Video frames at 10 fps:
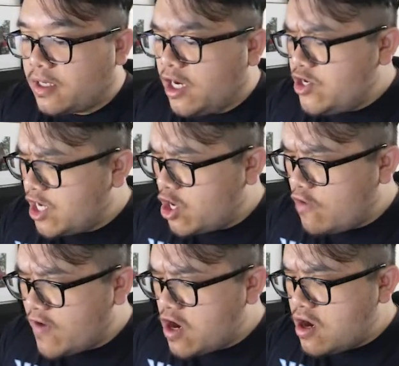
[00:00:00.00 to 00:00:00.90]
And
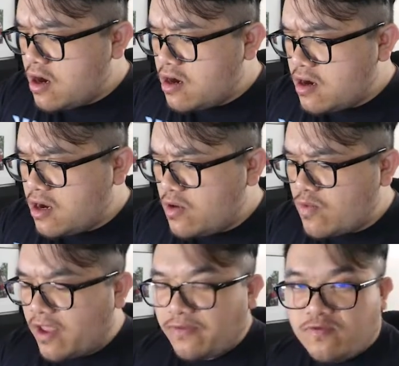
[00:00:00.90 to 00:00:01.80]
V
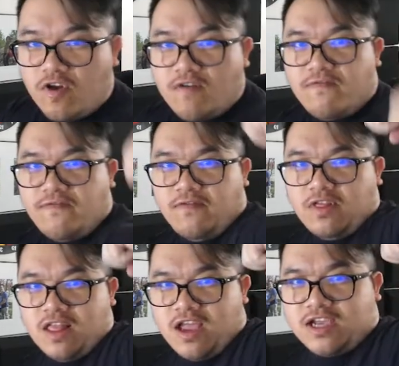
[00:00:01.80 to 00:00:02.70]
with the
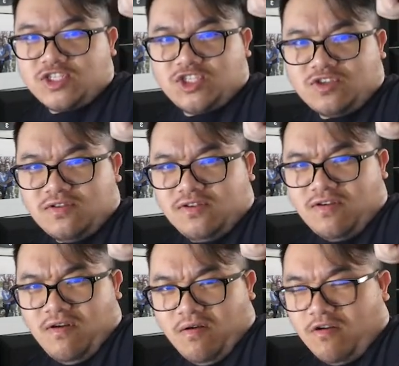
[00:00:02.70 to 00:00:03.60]
flex on the
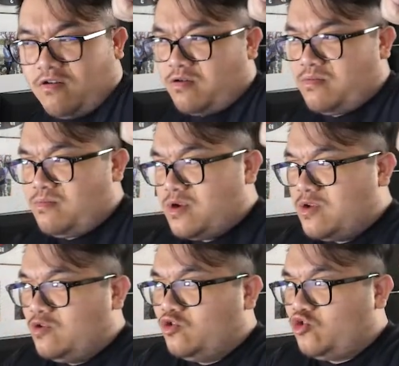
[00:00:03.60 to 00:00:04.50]
arm.
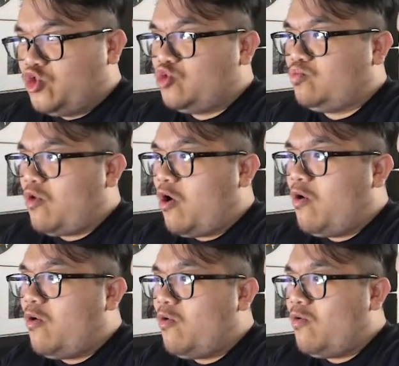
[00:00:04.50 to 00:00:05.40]

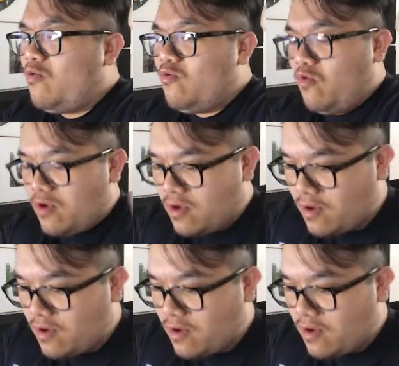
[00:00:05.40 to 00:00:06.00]
Swole.